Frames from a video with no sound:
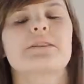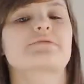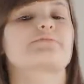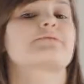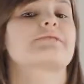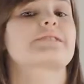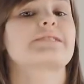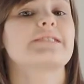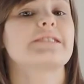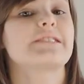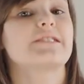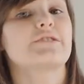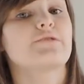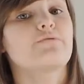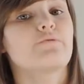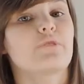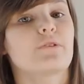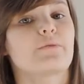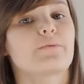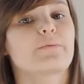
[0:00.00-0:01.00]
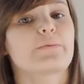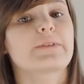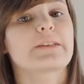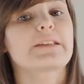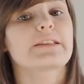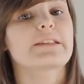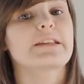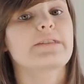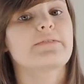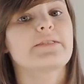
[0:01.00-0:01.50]
Might as well continue on with
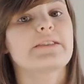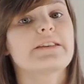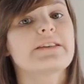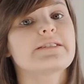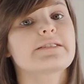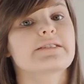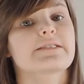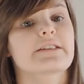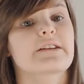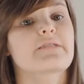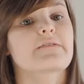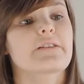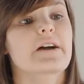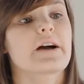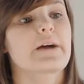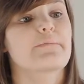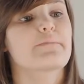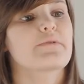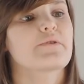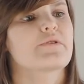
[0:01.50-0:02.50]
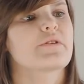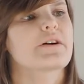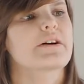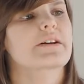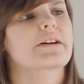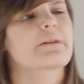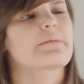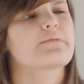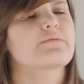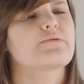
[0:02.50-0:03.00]
the DVDs and stuff. I put a
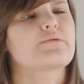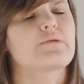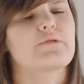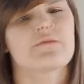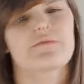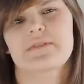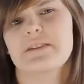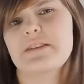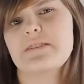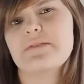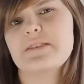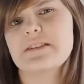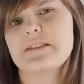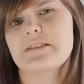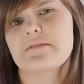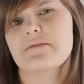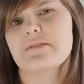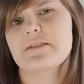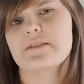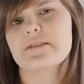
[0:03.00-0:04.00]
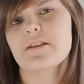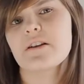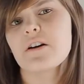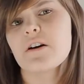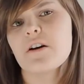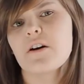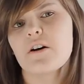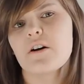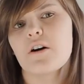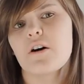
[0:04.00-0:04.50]
couple of TV series
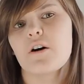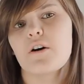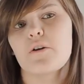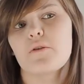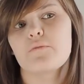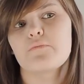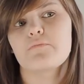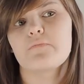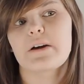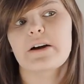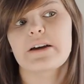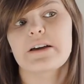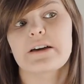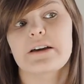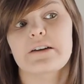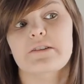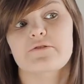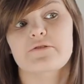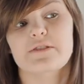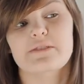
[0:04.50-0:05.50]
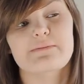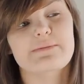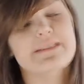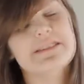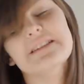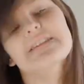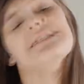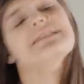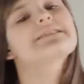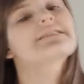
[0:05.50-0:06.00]
on my
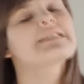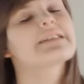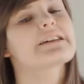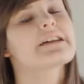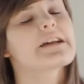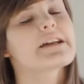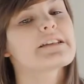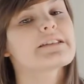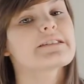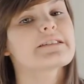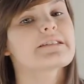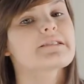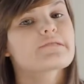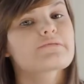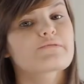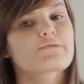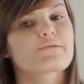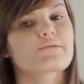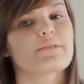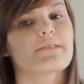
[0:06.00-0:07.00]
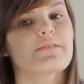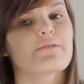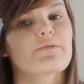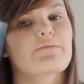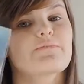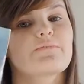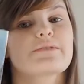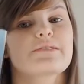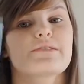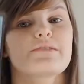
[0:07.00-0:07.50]
Christmas list, and this was one of
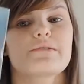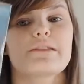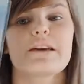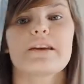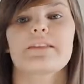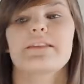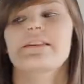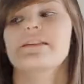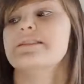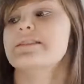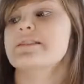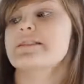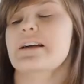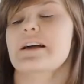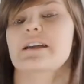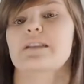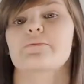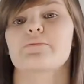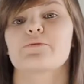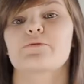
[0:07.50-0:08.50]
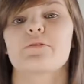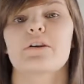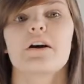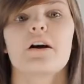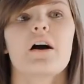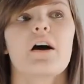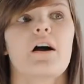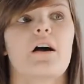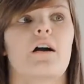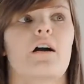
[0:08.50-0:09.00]
them. So yeah, this is Hannibal.
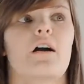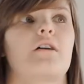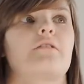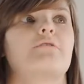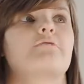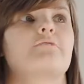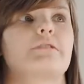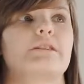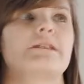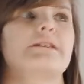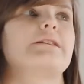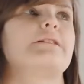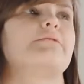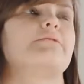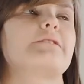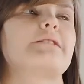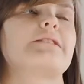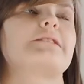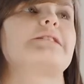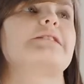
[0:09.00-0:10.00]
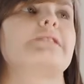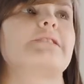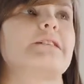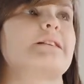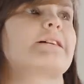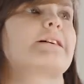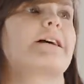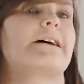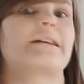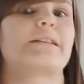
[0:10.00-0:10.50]
I really, really
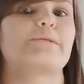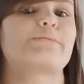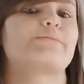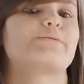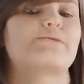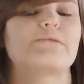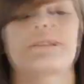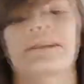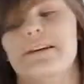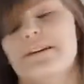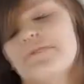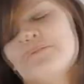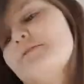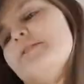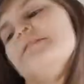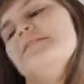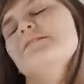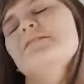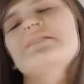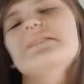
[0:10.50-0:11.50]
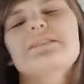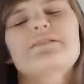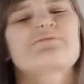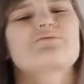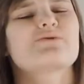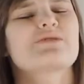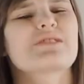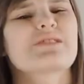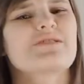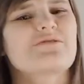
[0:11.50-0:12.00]
like Hannibal, like quite a lot, and I
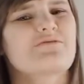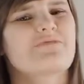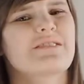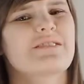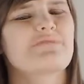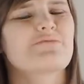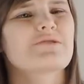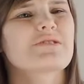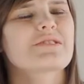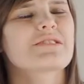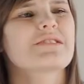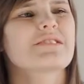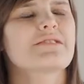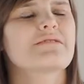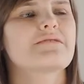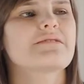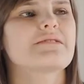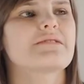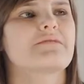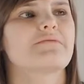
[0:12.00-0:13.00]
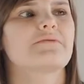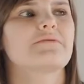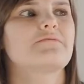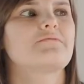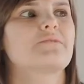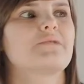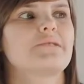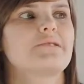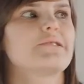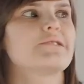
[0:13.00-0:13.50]
wanted to rewatch the series, and I thought,
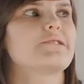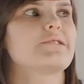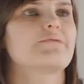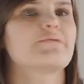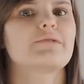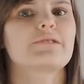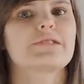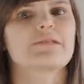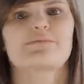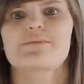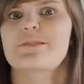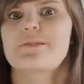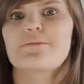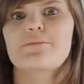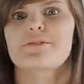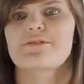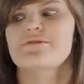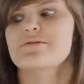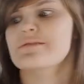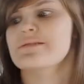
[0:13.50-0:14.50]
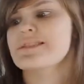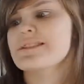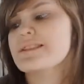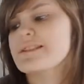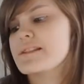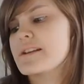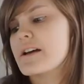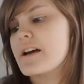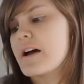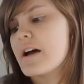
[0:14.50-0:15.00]
well, you know what, let's put it on my
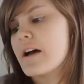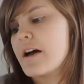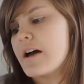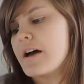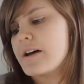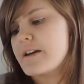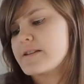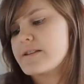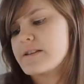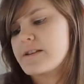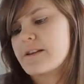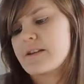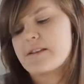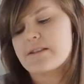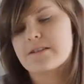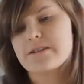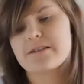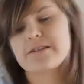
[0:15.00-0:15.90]
Christmas list. So yeah,